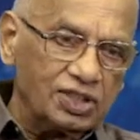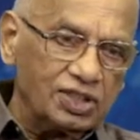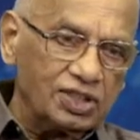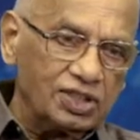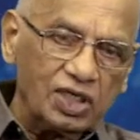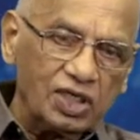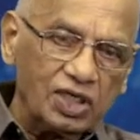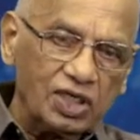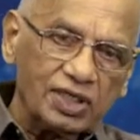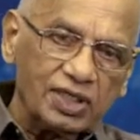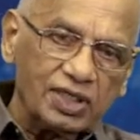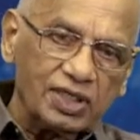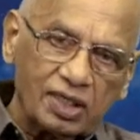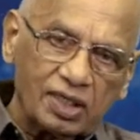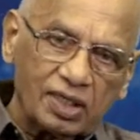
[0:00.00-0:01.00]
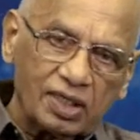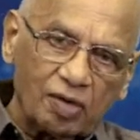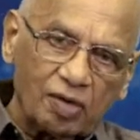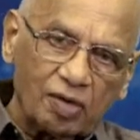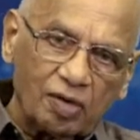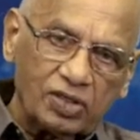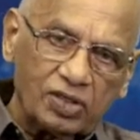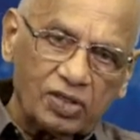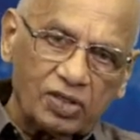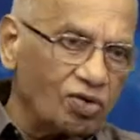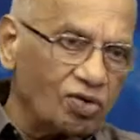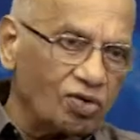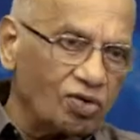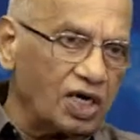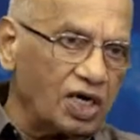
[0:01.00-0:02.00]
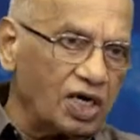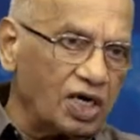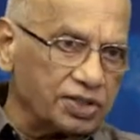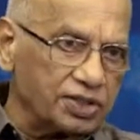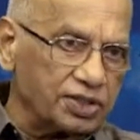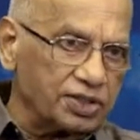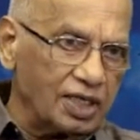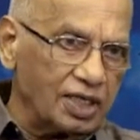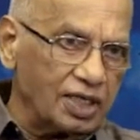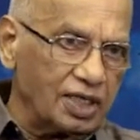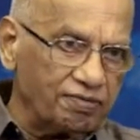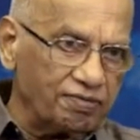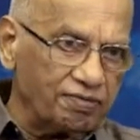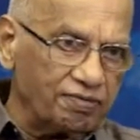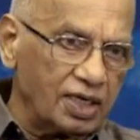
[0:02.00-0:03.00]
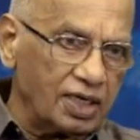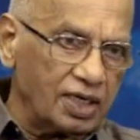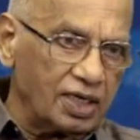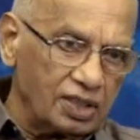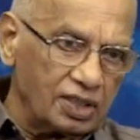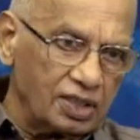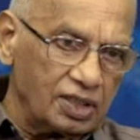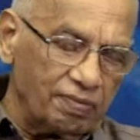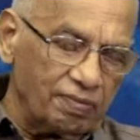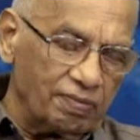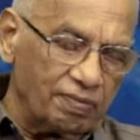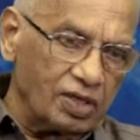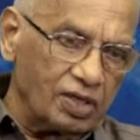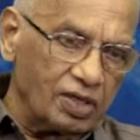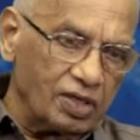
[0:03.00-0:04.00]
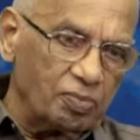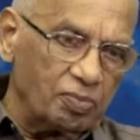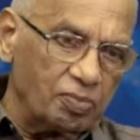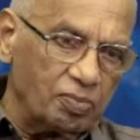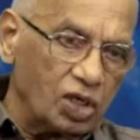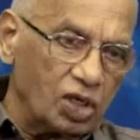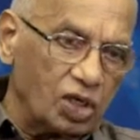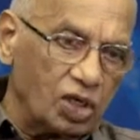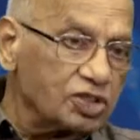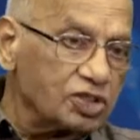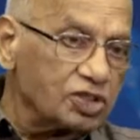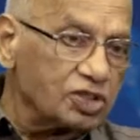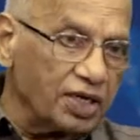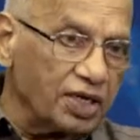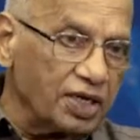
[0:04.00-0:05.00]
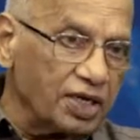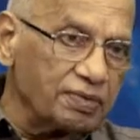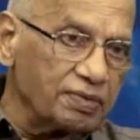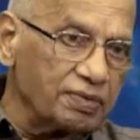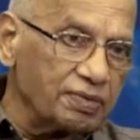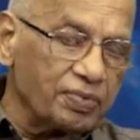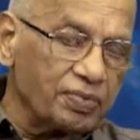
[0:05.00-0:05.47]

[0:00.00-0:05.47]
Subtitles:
essentially a replica of the heart, left heart model is made.